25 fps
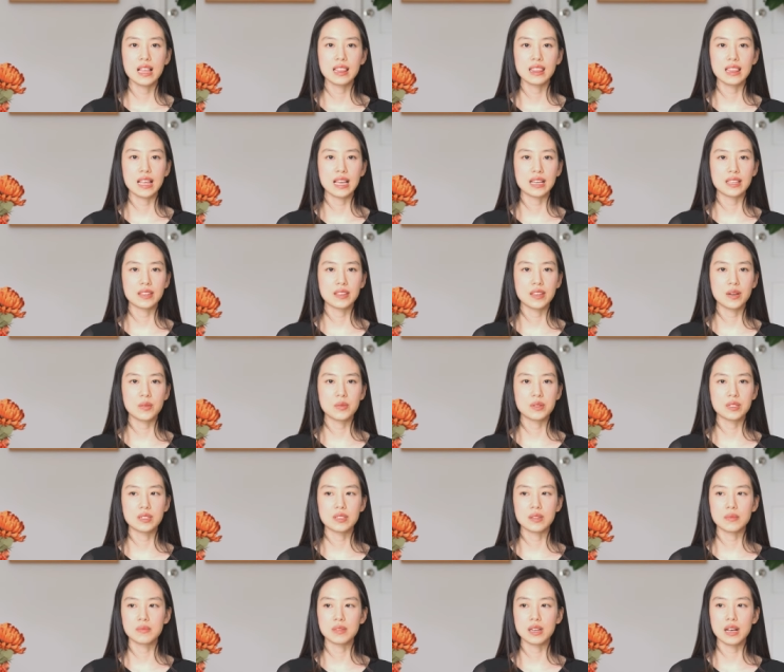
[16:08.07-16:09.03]
like there
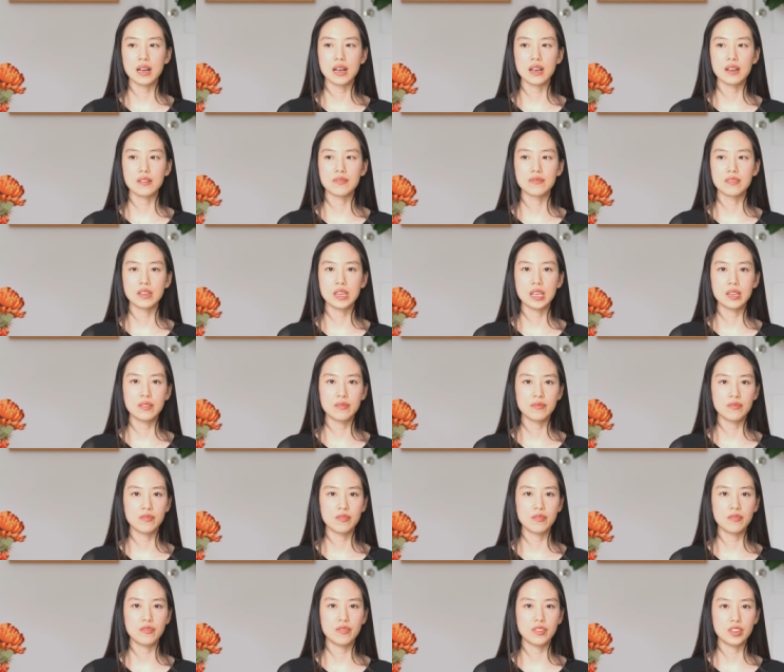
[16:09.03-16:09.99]
was some kind of
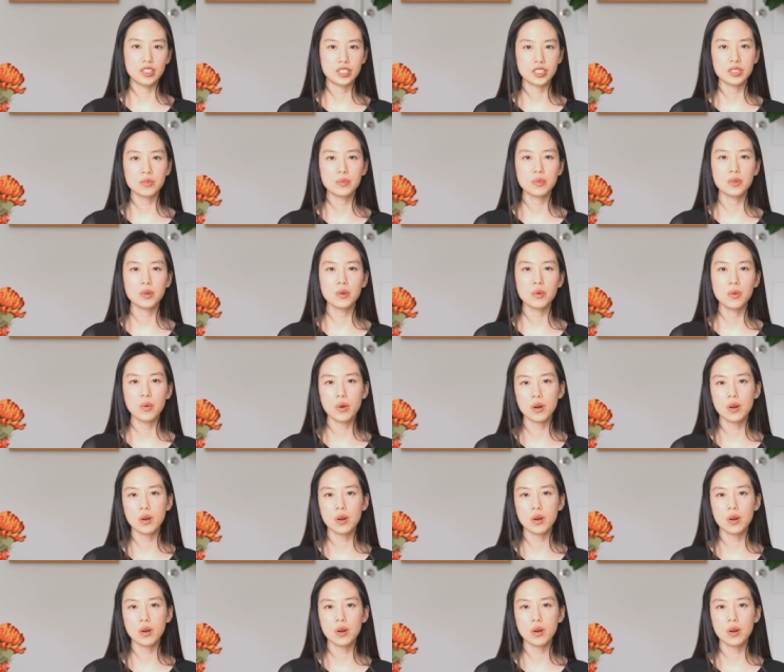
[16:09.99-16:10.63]
invisible